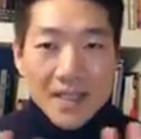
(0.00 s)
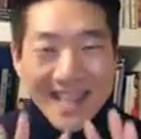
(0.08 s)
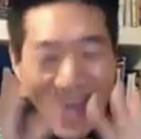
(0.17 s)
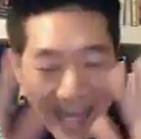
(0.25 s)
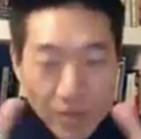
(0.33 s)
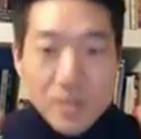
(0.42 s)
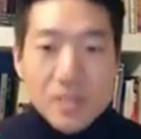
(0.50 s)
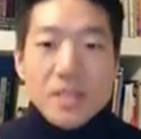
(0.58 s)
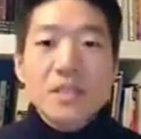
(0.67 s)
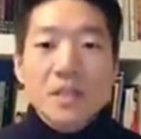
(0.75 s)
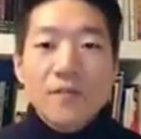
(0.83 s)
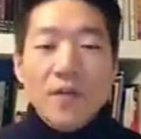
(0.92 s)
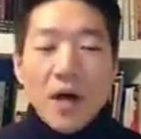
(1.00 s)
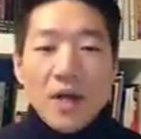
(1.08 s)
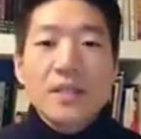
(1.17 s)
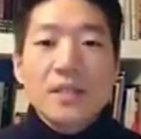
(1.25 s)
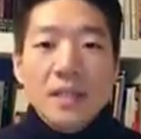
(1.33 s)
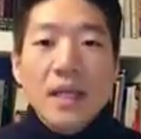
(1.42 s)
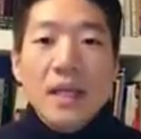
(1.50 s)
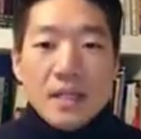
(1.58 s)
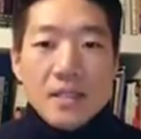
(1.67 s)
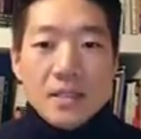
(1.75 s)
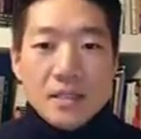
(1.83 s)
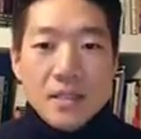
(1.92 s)
thousands of other
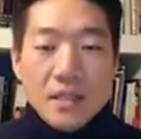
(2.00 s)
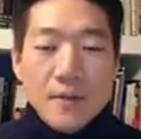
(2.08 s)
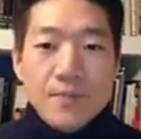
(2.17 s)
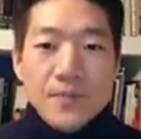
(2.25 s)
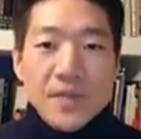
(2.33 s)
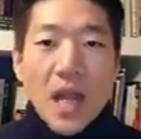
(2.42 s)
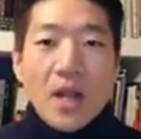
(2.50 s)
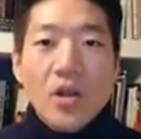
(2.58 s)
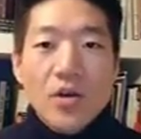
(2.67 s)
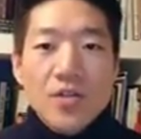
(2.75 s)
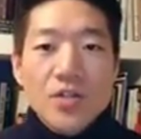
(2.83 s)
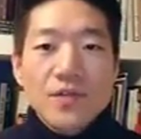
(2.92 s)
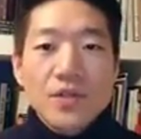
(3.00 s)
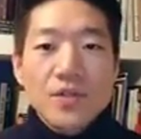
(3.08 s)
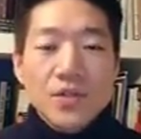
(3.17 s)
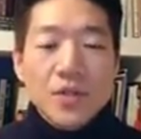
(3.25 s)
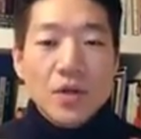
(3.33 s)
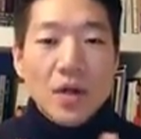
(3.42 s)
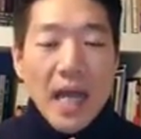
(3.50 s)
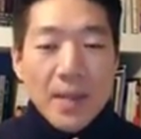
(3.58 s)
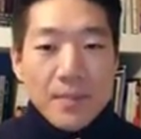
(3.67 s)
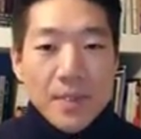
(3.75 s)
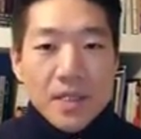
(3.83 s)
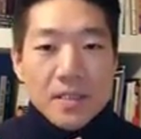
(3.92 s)
things that contribute to your
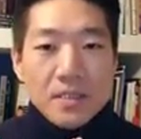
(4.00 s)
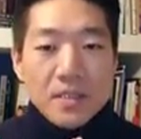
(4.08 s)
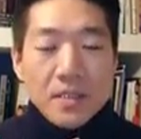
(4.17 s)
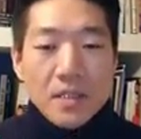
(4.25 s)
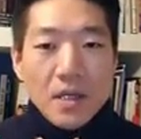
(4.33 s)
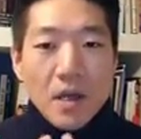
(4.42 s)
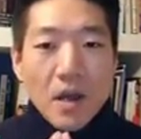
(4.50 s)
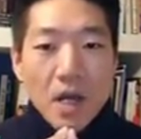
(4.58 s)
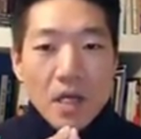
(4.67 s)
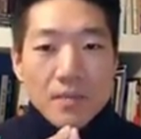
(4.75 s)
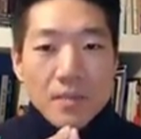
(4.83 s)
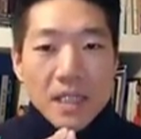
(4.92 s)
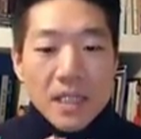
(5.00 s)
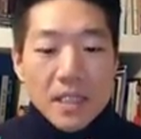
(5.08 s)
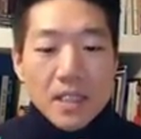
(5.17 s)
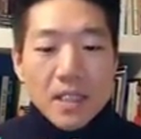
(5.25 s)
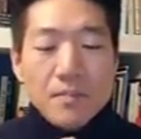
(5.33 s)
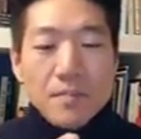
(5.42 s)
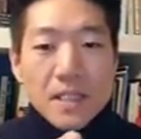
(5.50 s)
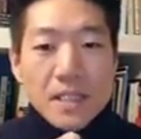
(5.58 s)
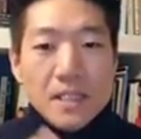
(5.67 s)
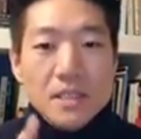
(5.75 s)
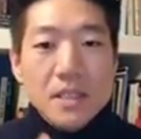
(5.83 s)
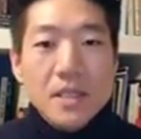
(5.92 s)
happiness, harmony,
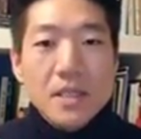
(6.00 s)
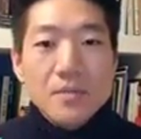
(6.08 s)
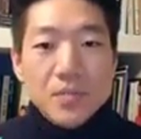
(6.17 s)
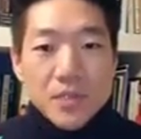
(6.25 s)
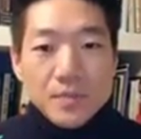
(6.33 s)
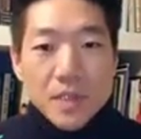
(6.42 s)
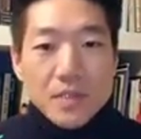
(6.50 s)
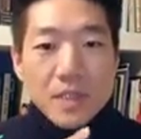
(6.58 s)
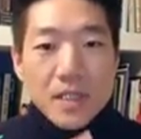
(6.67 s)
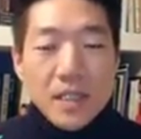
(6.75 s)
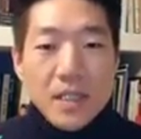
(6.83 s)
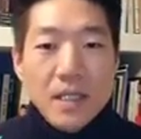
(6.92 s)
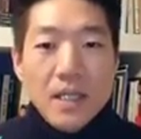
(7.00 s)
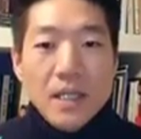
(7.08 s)
peace, prosperity,